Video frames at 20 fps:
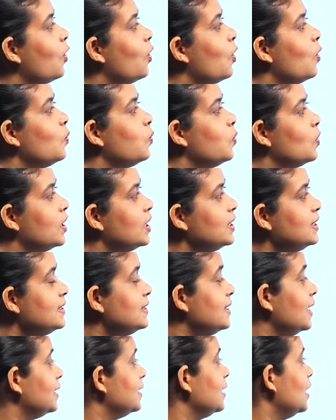or words
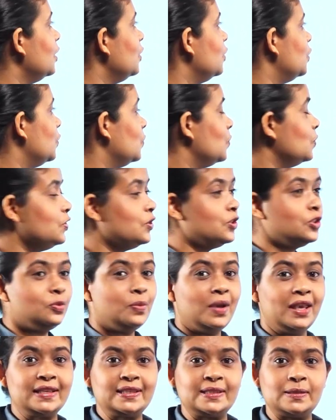that are used to
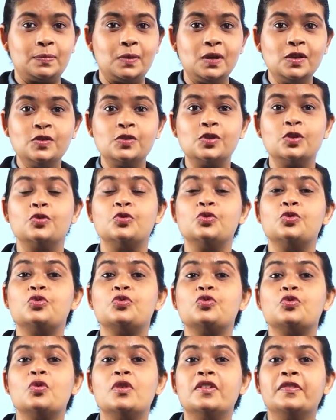express
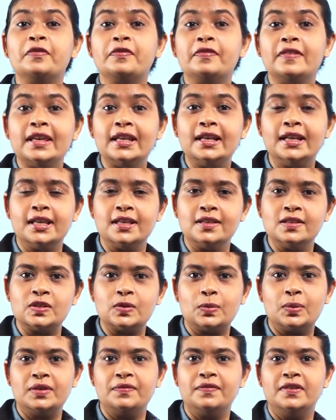strong
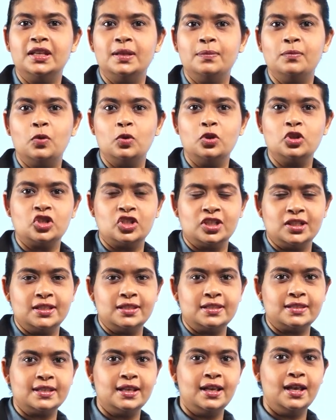feelings or even emotions.